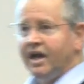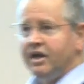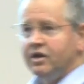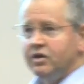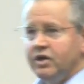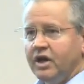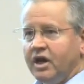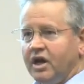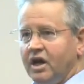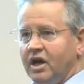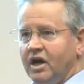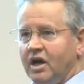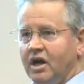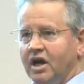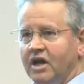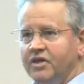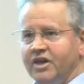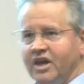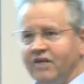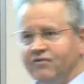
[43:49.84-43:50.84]
And
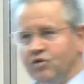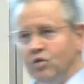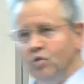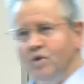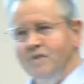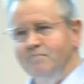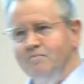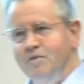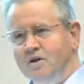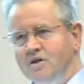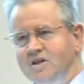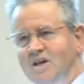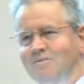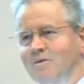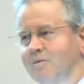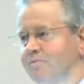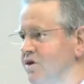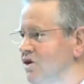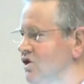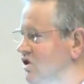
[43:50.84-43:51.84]
therefore we build
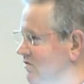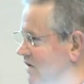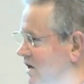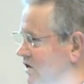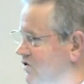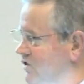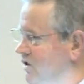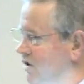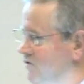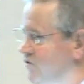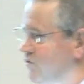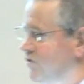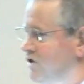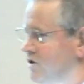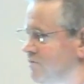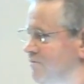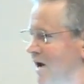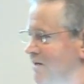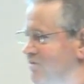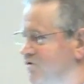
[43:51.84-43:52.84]
up a picture of ourselves
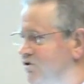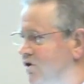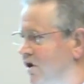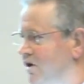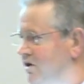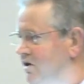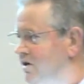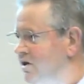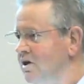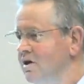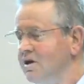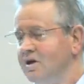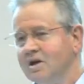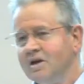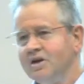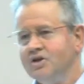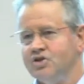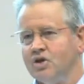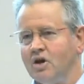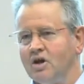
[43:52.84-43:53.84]
which is perhaps not
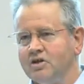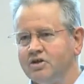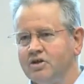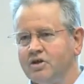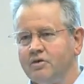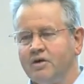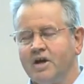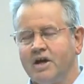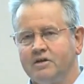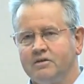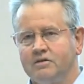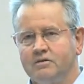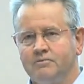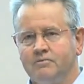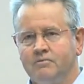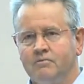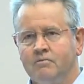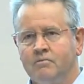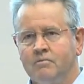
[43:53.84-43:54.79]
entirely correct.